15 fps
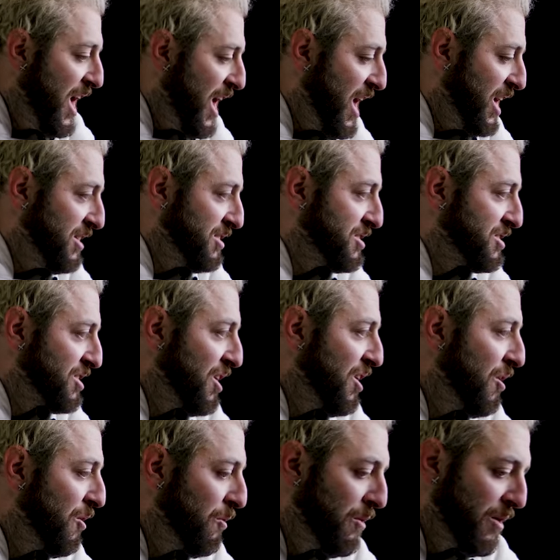And
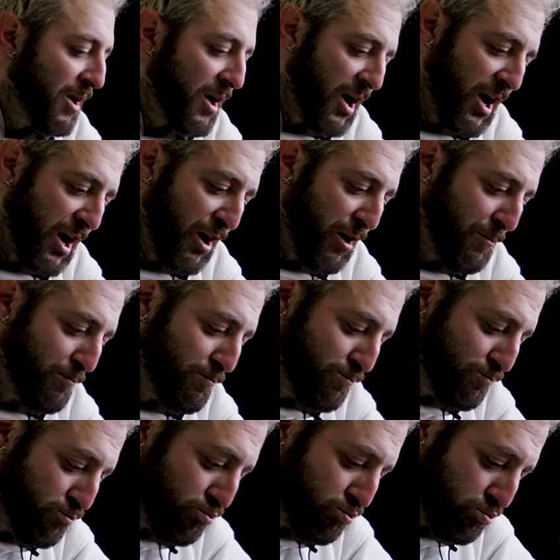so, um,